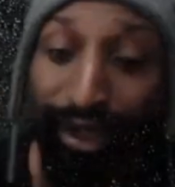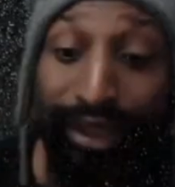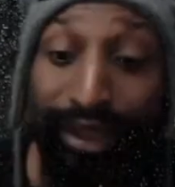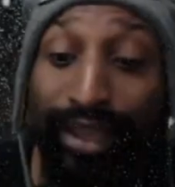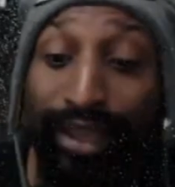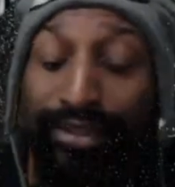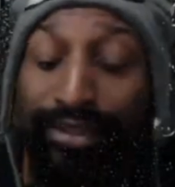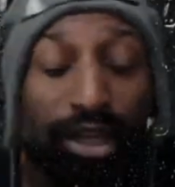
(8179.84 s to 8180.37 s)

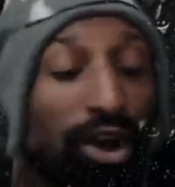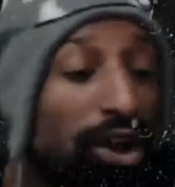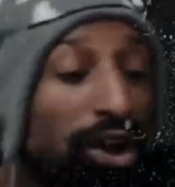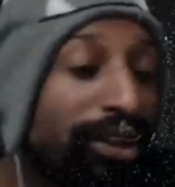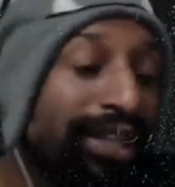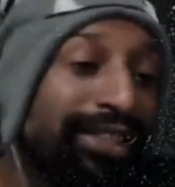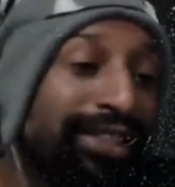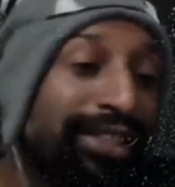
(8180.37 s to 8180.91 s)
And see,
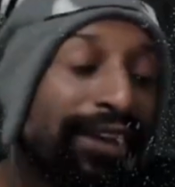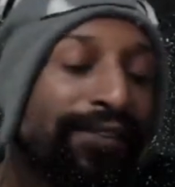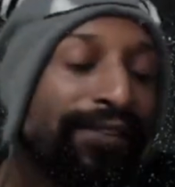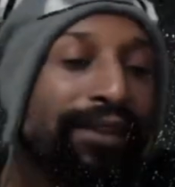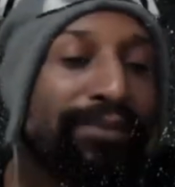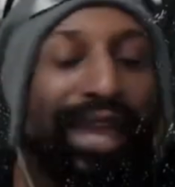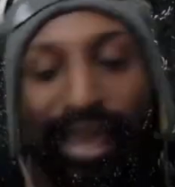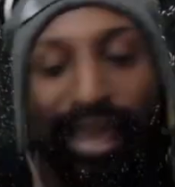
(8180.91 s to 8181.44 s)
all this stuff
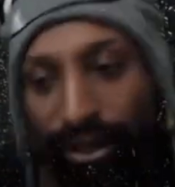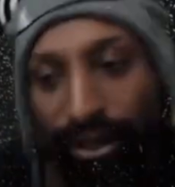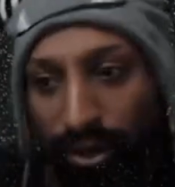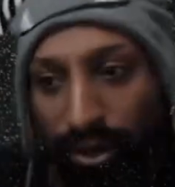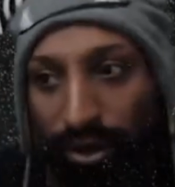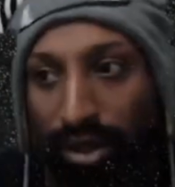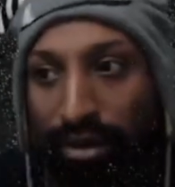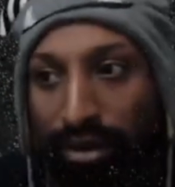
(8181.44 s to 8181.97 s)
can be
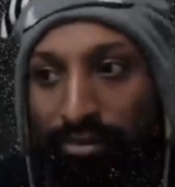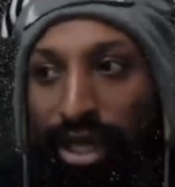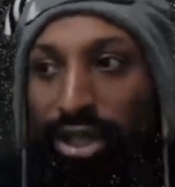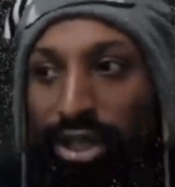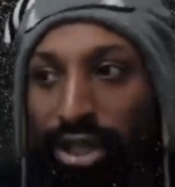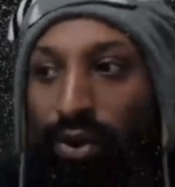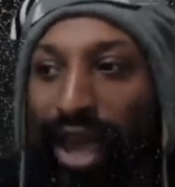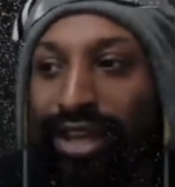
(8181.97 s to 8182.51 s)
handled,
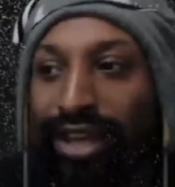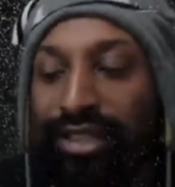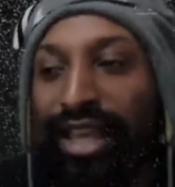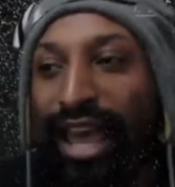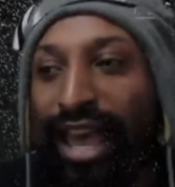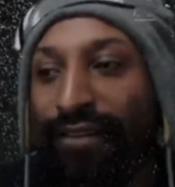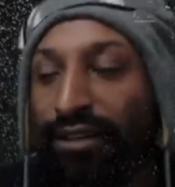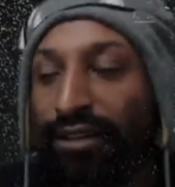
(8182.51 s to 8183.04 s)
but you
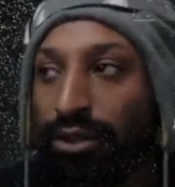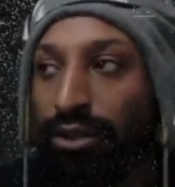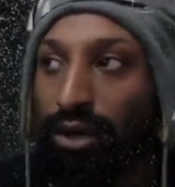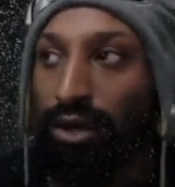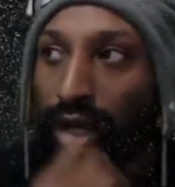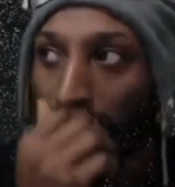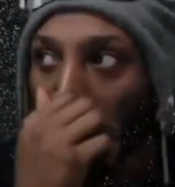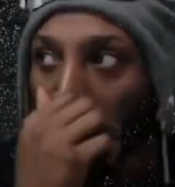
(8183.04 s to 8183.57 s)
actually have to
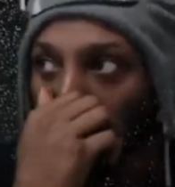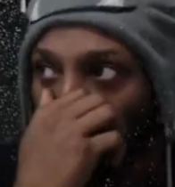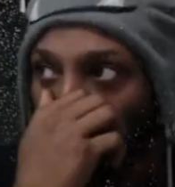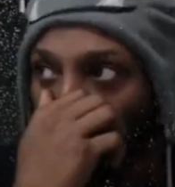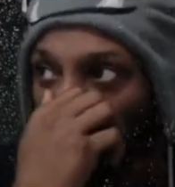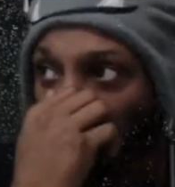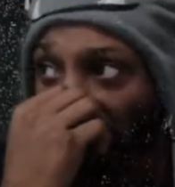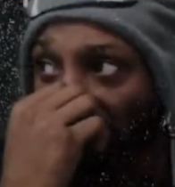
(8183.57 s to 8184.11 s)
um,
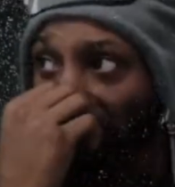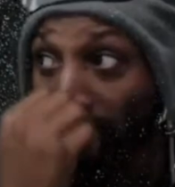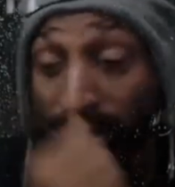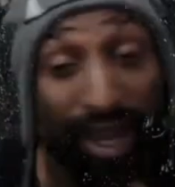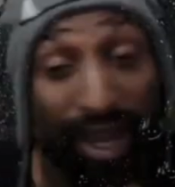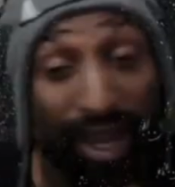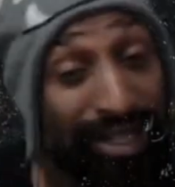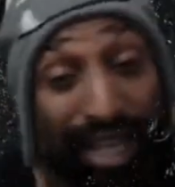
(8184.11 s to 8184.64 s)

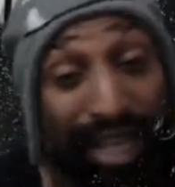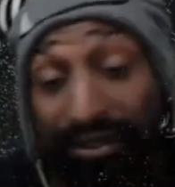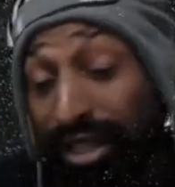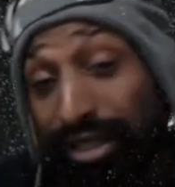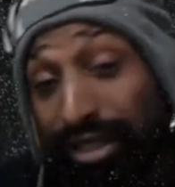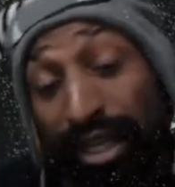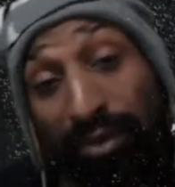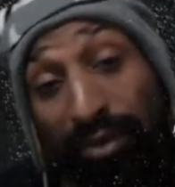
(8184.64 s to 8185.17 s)
you actually have to
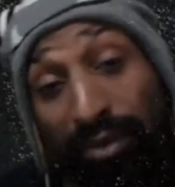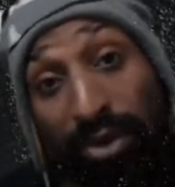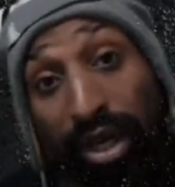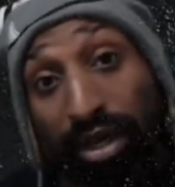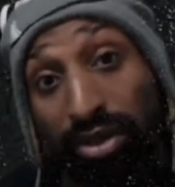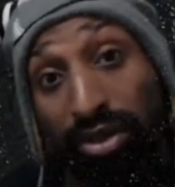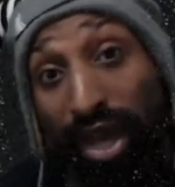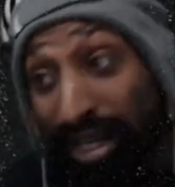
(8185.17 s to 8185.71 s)
contend with
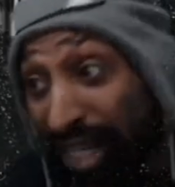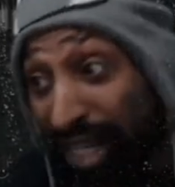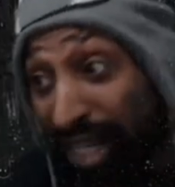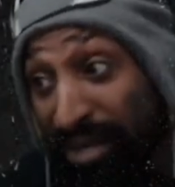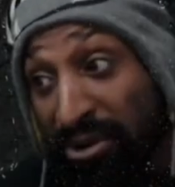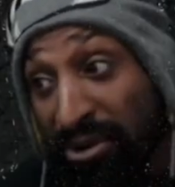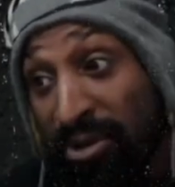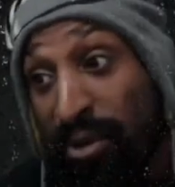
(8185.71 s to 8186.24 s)
it. You actually have
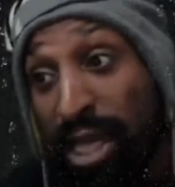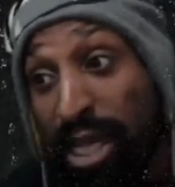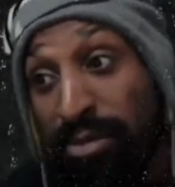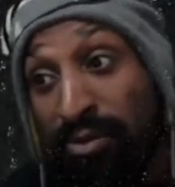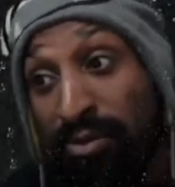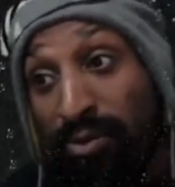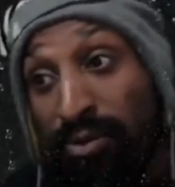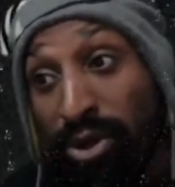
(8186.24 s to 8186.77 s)
to be
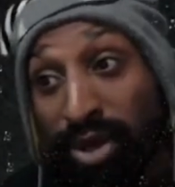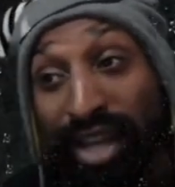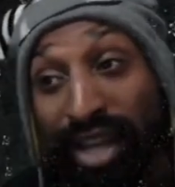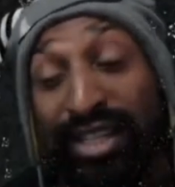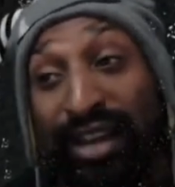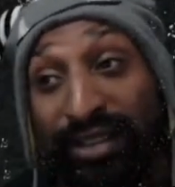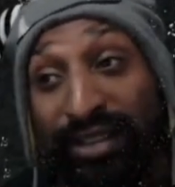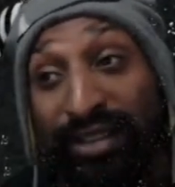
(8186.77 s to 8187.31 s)
responsible for it. You
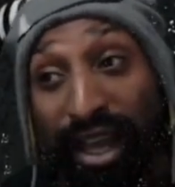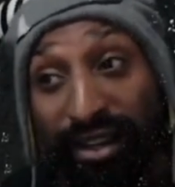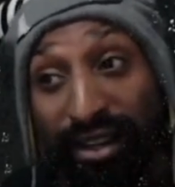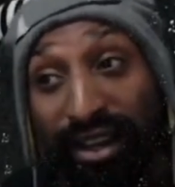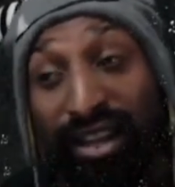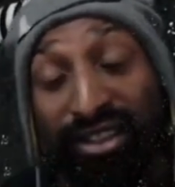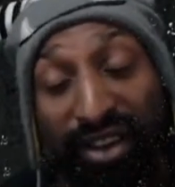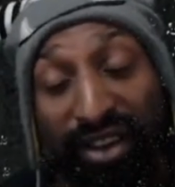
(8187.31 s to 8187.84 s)
actually have to un-
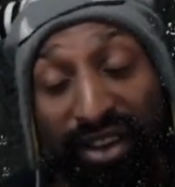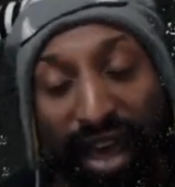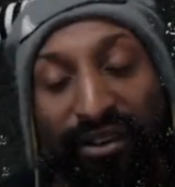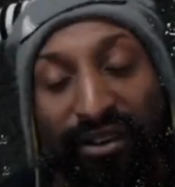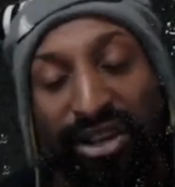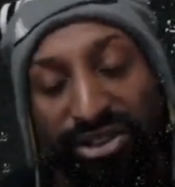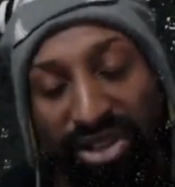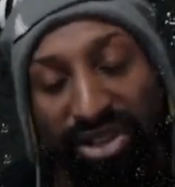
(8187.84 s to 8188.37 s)
have
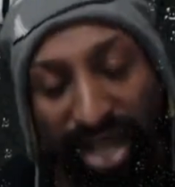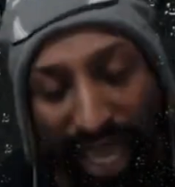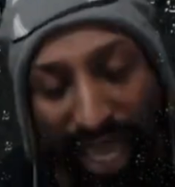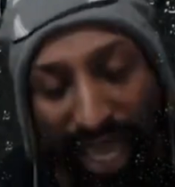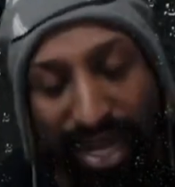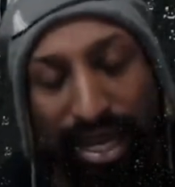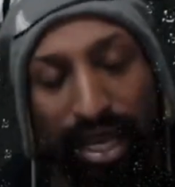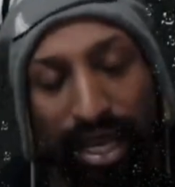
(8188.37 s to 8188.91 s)
an
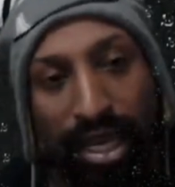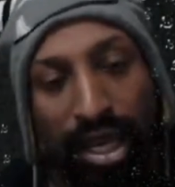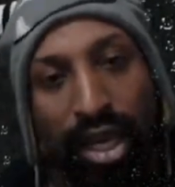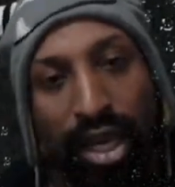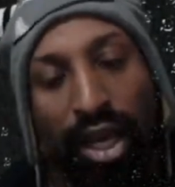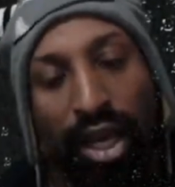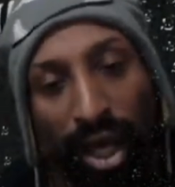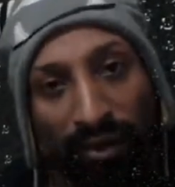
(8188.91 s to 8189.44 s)
understanding
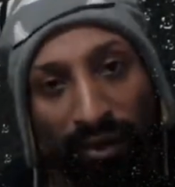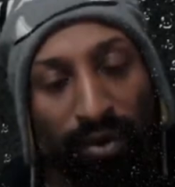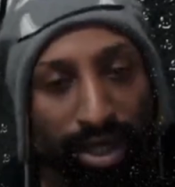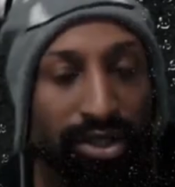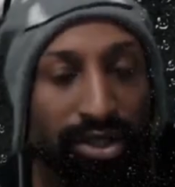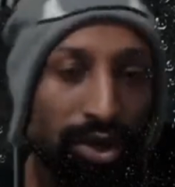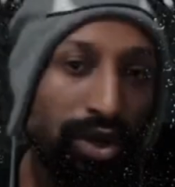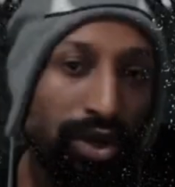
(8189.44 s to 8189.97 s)
of
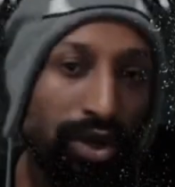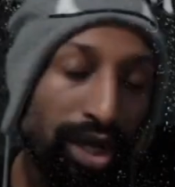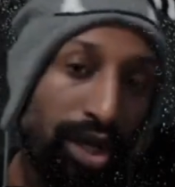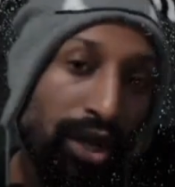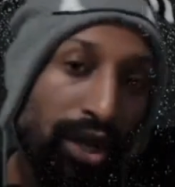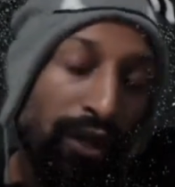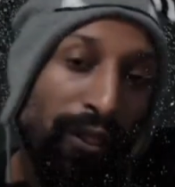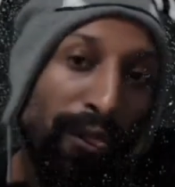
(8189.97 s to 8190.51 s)
what's going on.